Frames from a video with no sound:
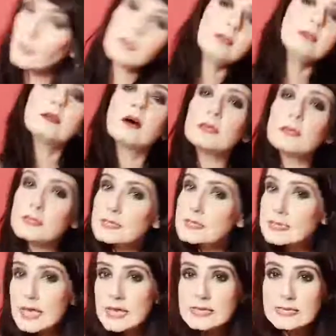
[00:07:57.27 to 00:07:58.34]
Not in the
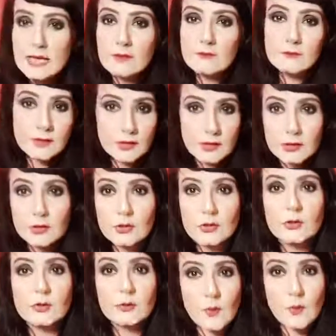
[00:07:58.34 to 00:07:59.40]
sense that
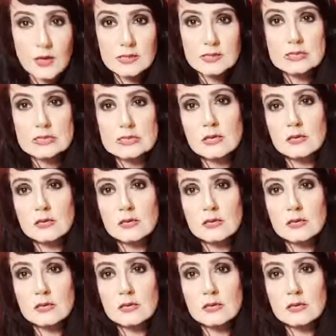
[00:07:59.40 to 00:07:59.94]
Virgo wants